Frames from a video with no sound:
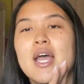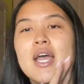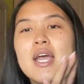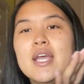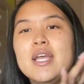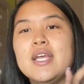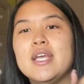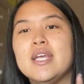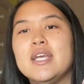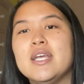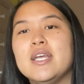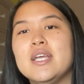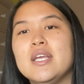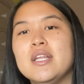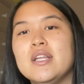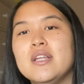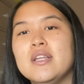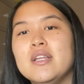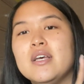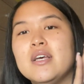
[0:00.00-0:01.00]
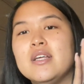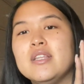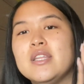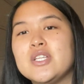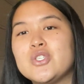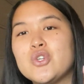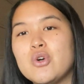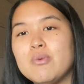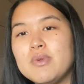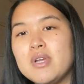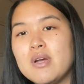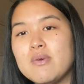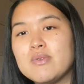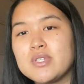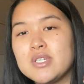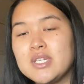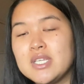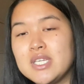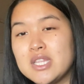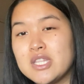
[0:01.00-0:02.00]
and they told me I was
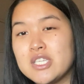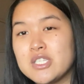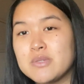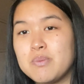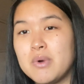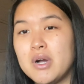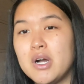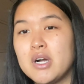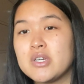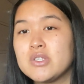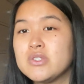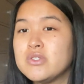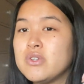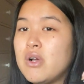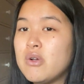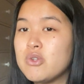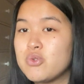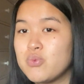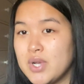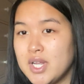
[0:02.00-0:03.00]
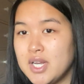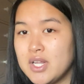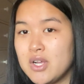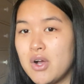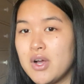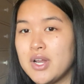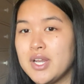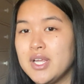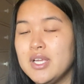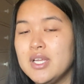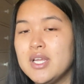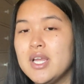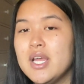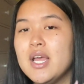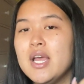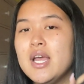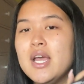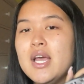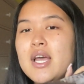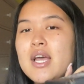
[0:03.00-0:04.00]
going to get this box, so I was waiting on it,
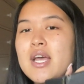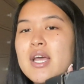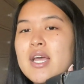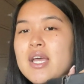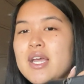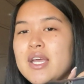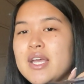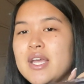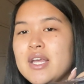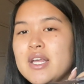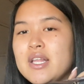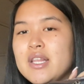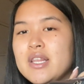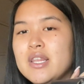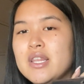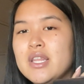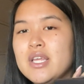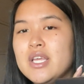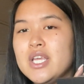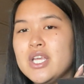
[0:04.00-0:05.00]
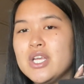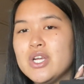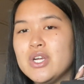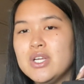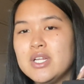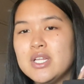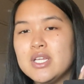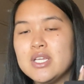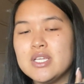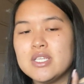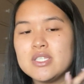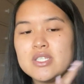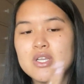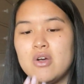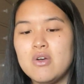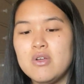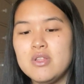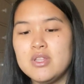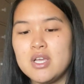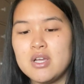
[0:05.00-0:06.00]
and here it is.
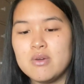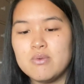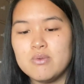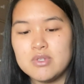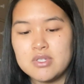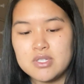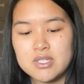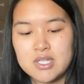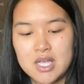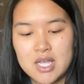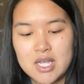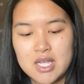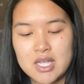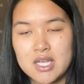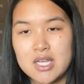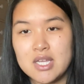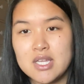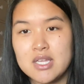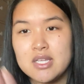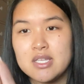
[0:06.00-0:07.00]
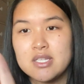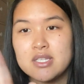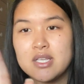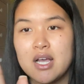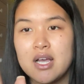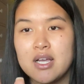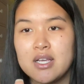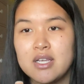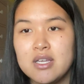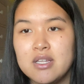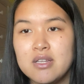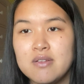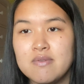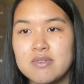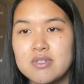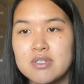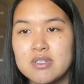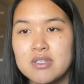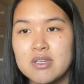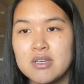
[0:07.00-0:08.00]
Only thing I will say is, I can't
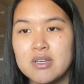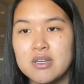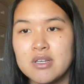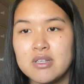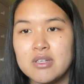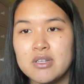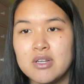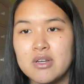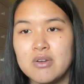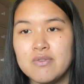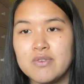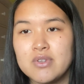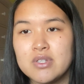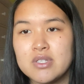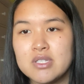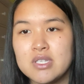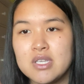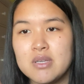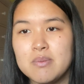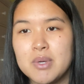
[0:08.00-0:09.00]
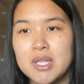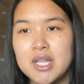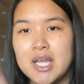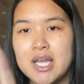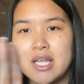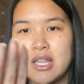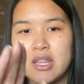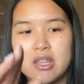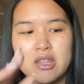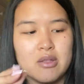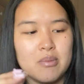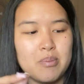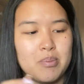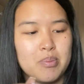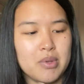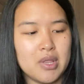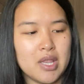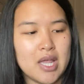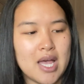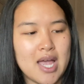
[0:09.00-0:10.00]
even know if you can see, but like the
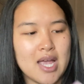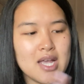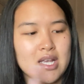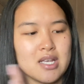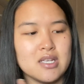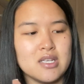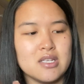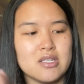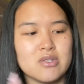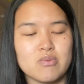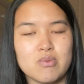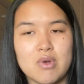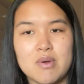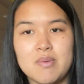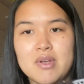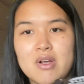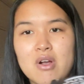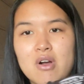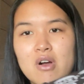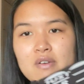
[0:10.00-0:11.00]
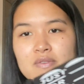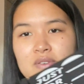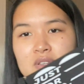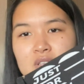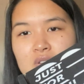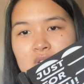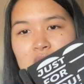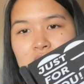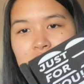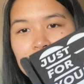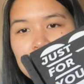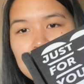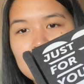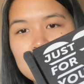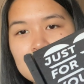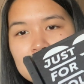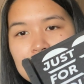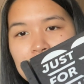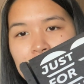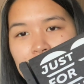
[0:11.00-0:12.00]
black is rubbing off, and you can tell
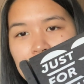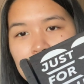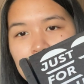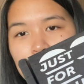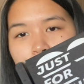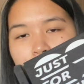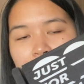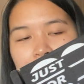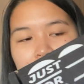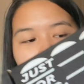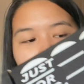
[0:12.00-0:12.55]
because like the white